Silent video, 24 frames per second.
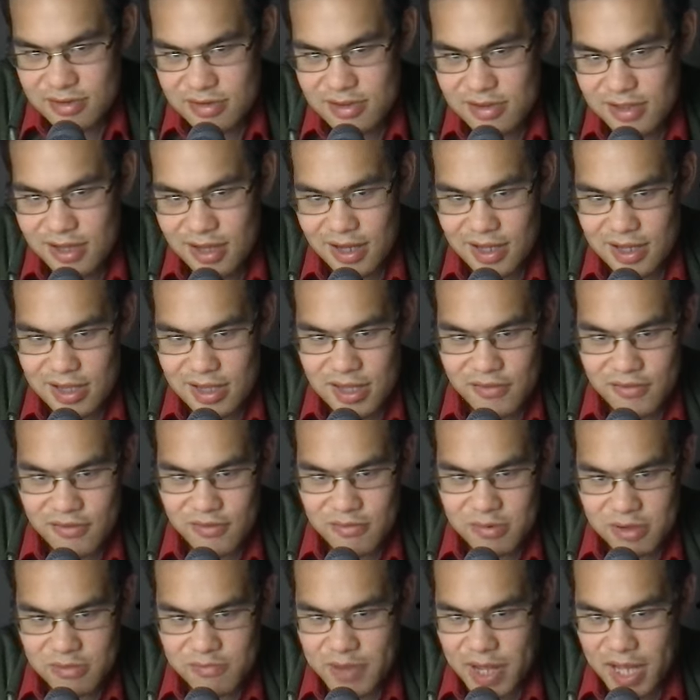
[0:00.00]
like
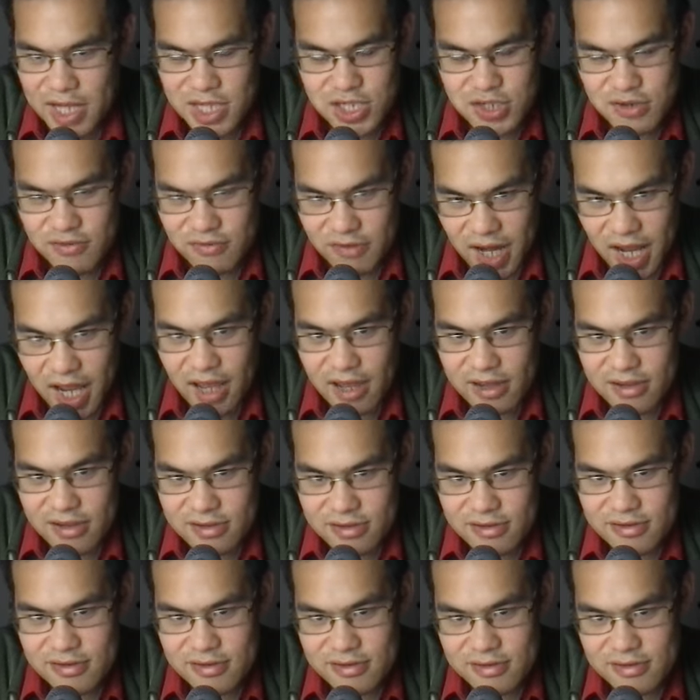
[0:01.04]
livable patch of
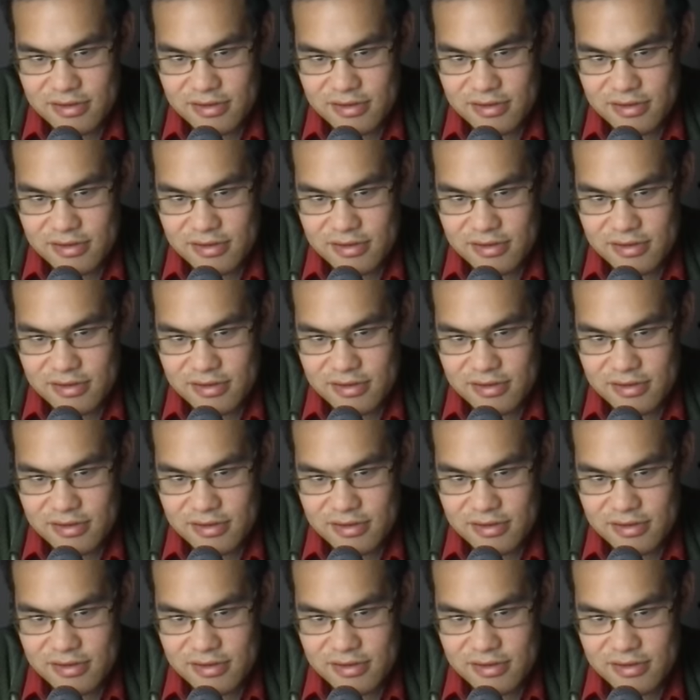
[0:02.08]
land,